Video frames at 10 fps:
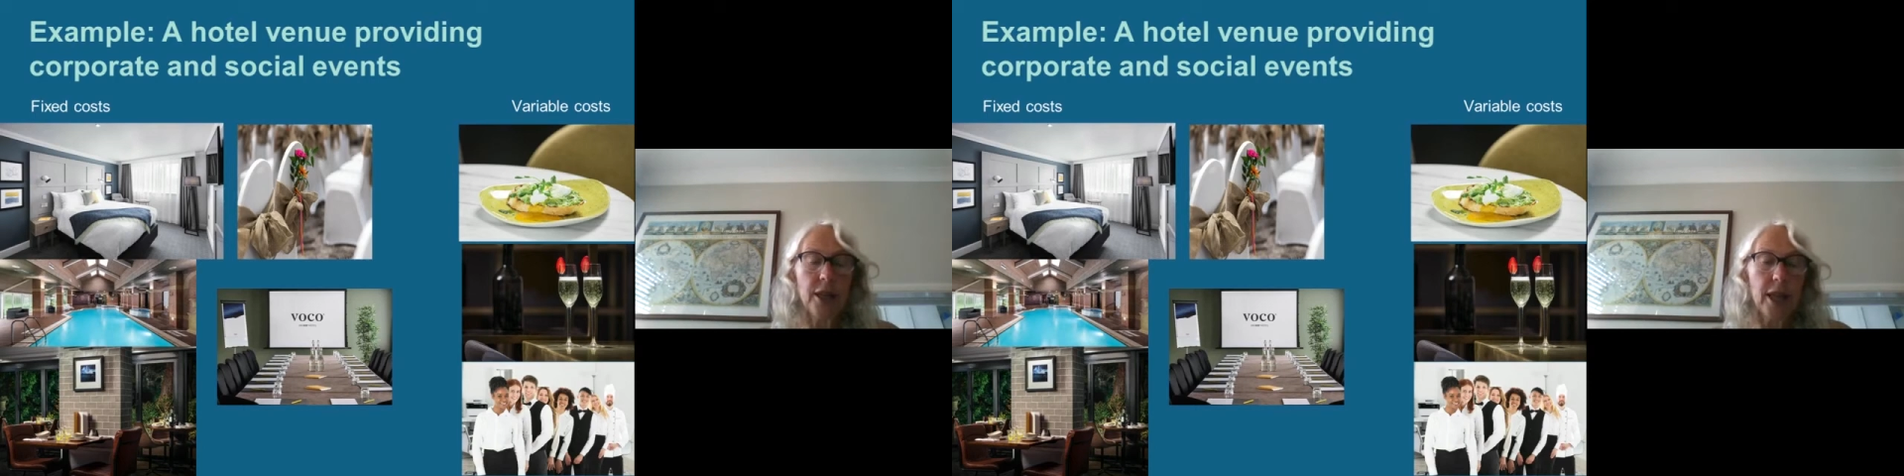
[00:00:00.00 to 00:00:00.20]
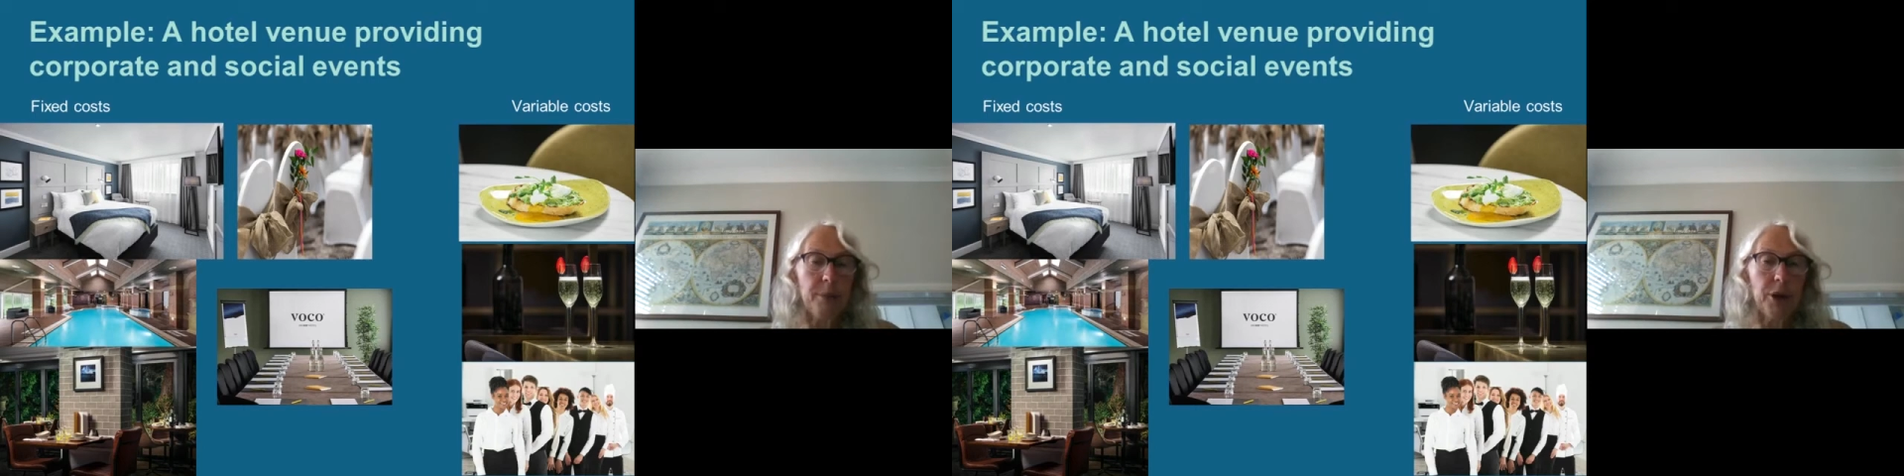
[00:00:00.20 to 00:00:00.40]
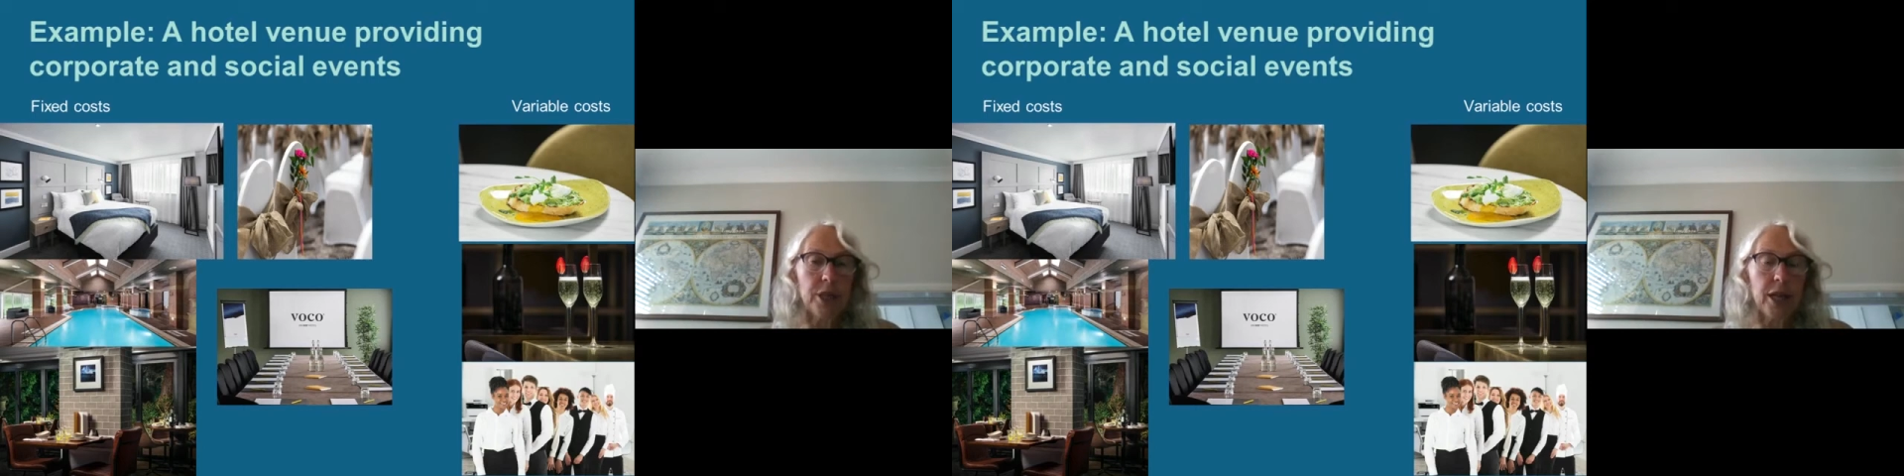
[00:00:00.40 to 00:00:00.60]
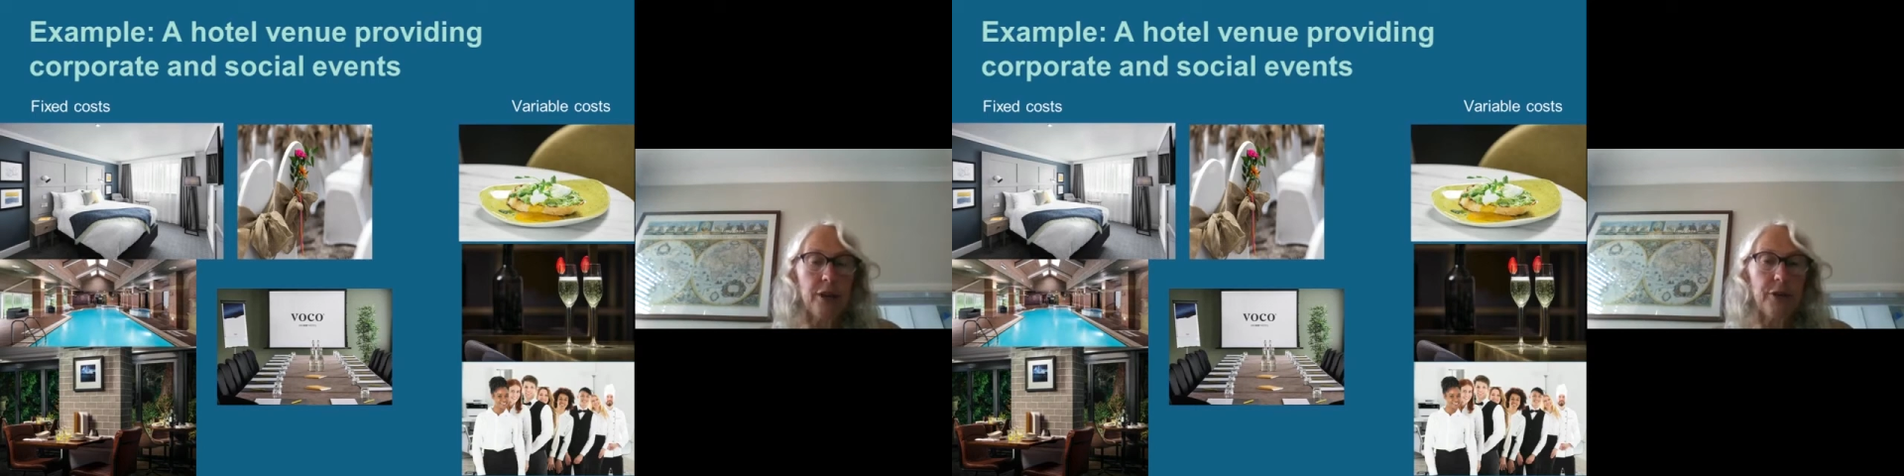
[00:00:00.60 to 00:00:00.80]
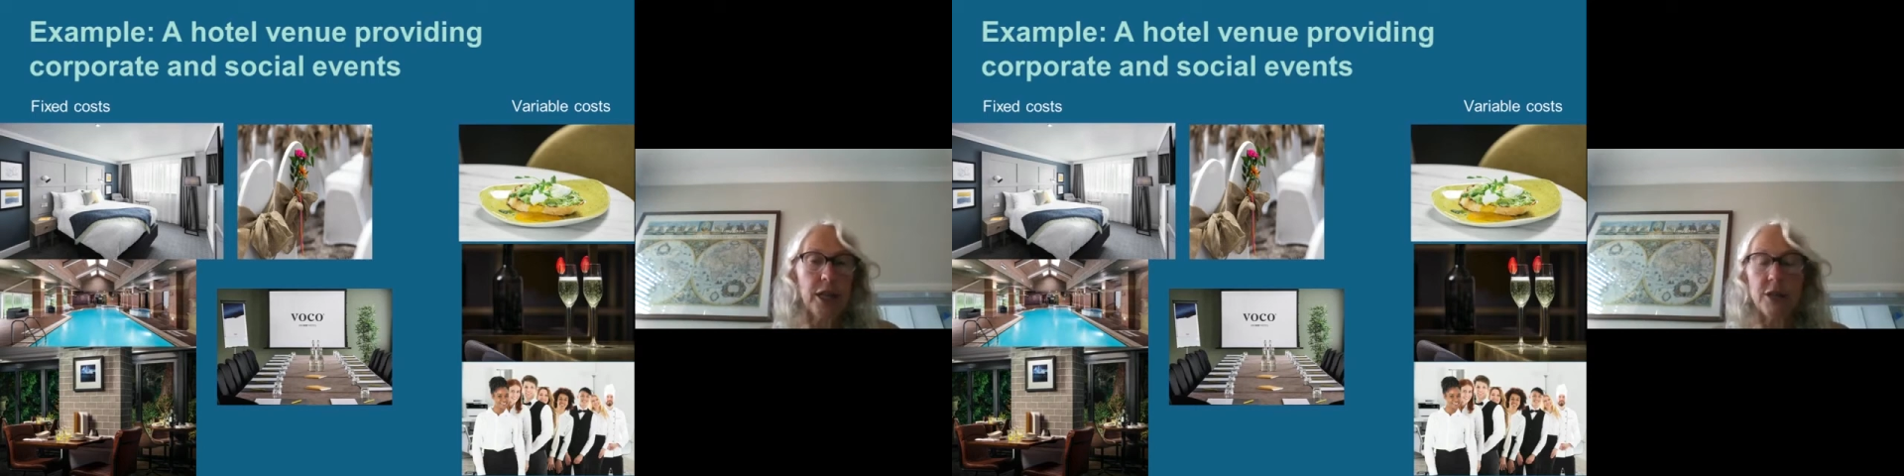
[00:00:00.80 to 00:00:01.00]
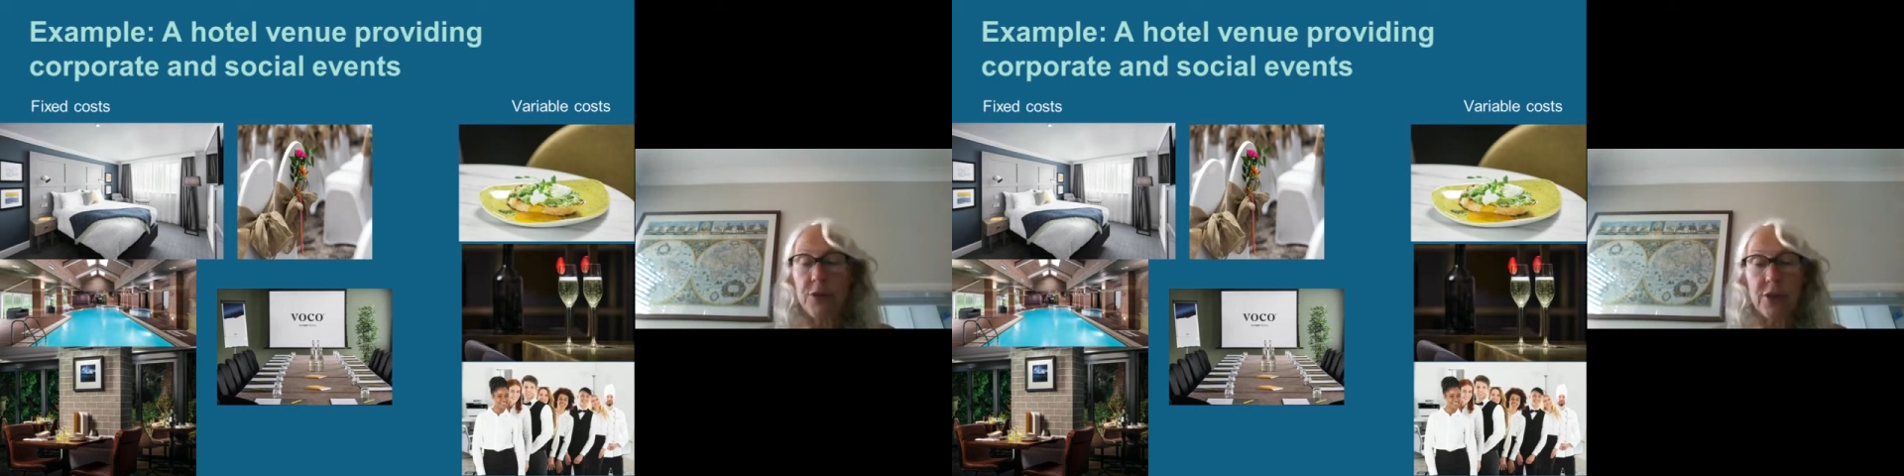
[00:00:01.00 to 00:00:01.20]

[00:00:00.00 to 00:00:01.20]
They might have leisure